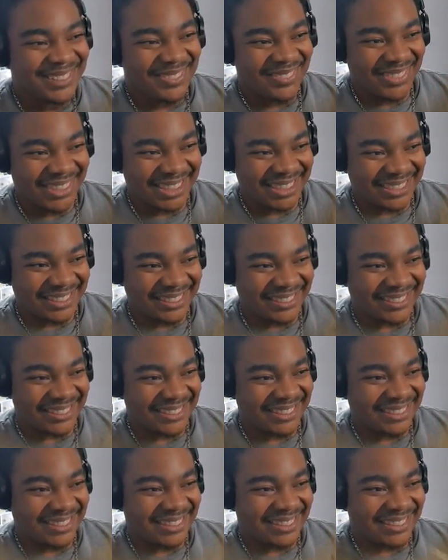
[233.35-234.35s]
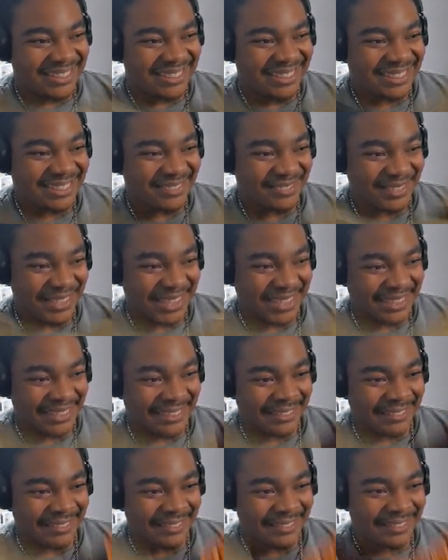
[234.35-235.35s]
but yo, we
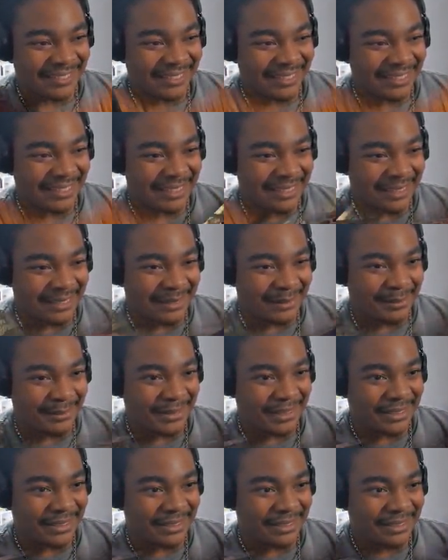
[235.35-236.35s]
here. Um,